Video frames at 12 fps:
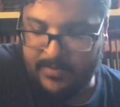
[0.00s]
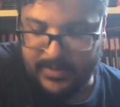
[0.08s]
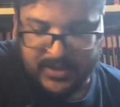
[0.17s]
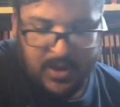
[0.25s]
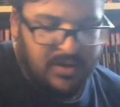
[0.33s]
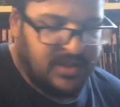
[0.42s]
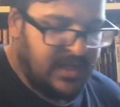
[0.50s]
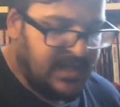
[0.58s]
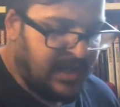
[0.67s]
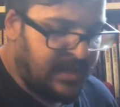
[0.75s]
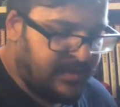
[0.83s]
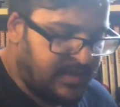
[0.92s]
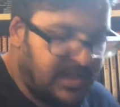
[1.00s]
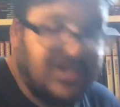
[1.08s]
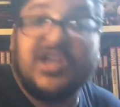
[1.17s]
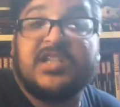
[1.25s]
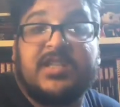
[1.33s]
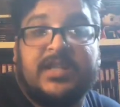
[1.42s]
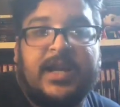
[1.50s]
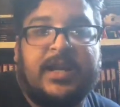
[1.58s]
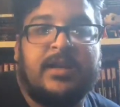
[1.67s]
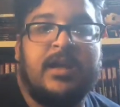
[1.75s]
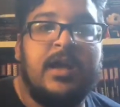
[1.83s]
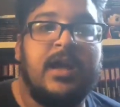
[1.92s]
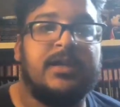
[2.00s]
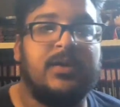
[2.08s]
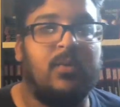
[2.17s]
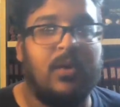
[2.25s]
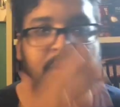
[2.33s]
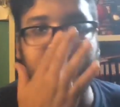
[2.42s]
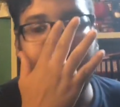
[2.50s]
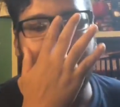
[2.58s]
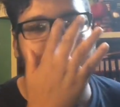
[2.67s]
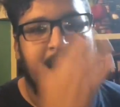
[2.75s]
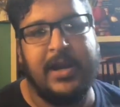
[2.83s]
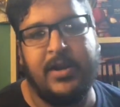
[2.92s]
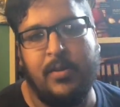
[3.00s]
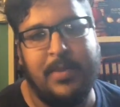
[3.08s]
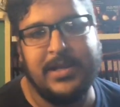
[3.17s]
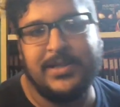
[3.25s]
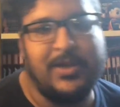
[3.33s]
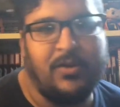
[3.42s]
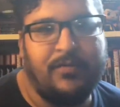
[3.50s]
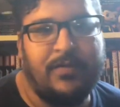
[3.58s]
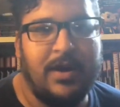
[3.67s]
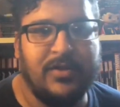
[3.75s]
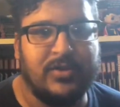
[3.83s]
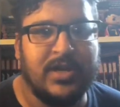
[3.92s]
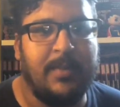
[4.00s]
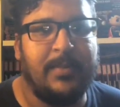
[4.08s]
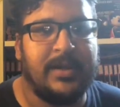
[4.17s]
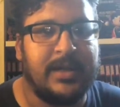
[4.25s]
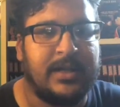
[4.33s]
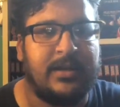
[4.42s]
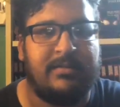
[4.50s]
is going to the Justice League to warn them that basically her father's coming to